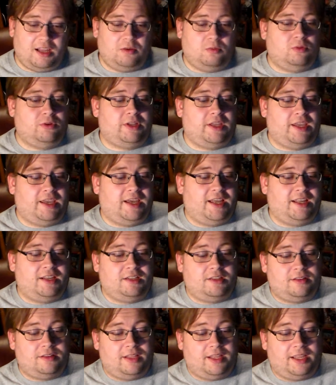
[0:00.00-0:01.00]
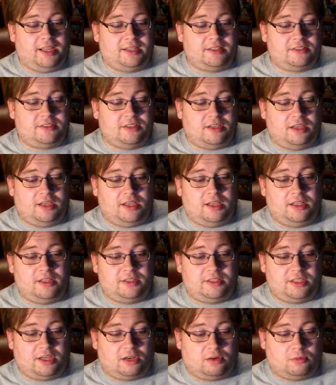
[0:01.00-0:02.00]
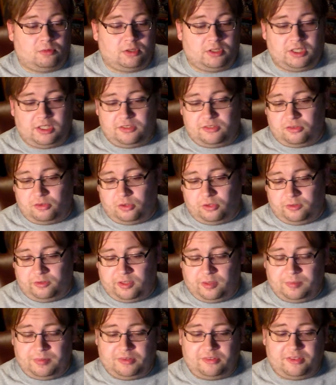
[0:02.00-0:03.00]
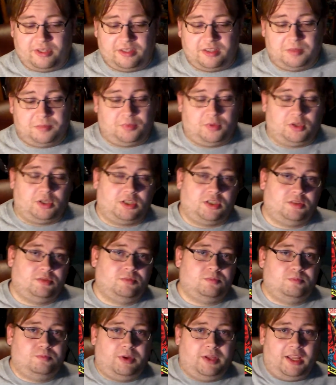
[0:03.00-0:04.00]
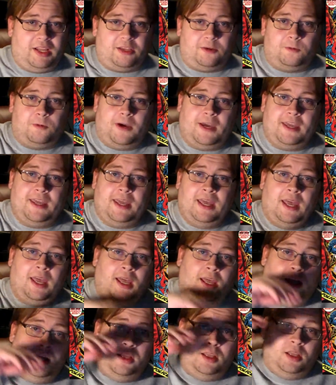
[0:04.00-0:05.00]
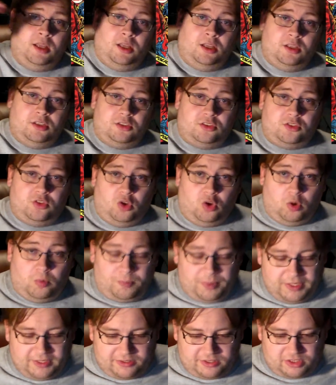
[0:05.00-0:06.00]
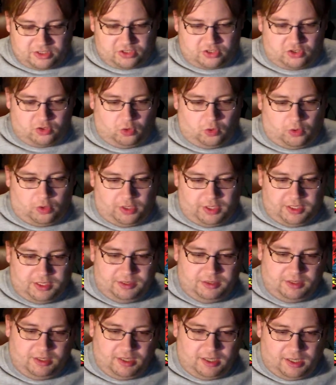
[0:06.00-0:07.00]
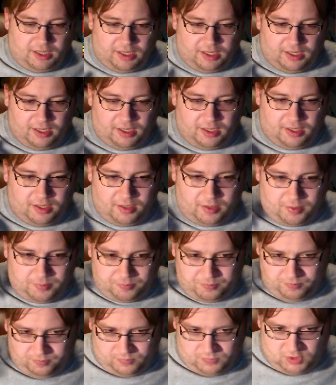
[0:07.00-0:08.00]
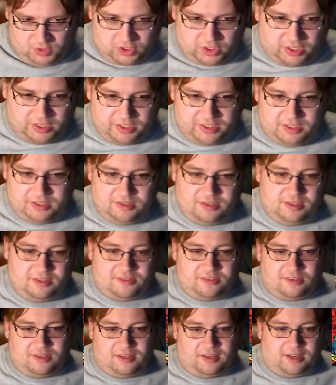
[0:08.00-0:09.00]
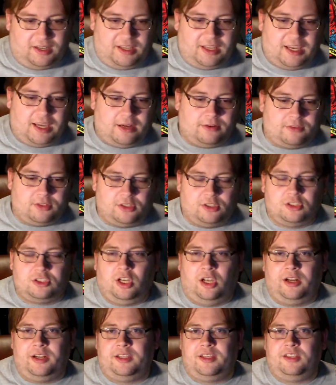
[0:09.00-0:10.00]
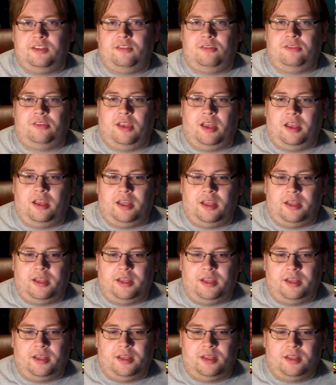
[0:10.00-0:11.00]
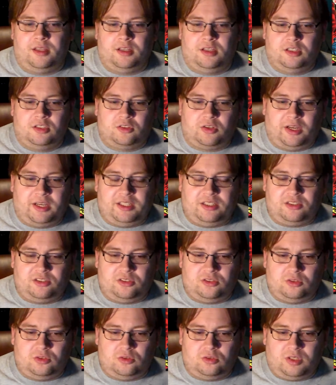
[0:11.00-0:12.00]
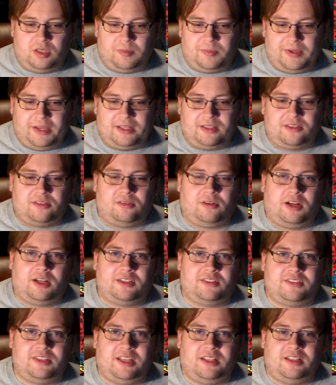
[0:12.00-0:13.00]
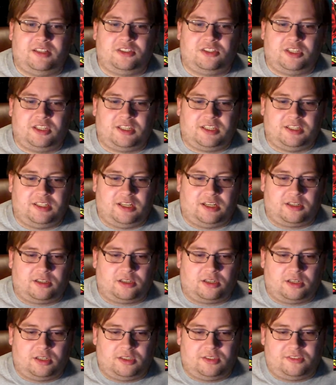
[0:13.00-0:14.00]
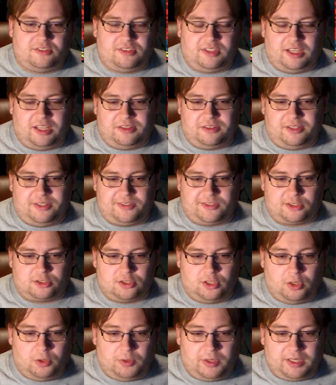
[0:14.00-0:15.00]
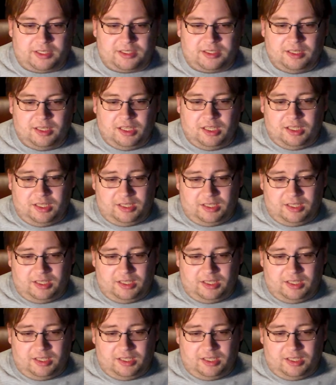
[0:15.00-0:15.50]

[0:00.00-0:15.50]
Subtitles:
And I would add that the artwork also holds up inside the book. But anyway, so basic story. Johnny, it's the day after. Johnny is trying to get back to Roxanne to check in on her and see how things are going.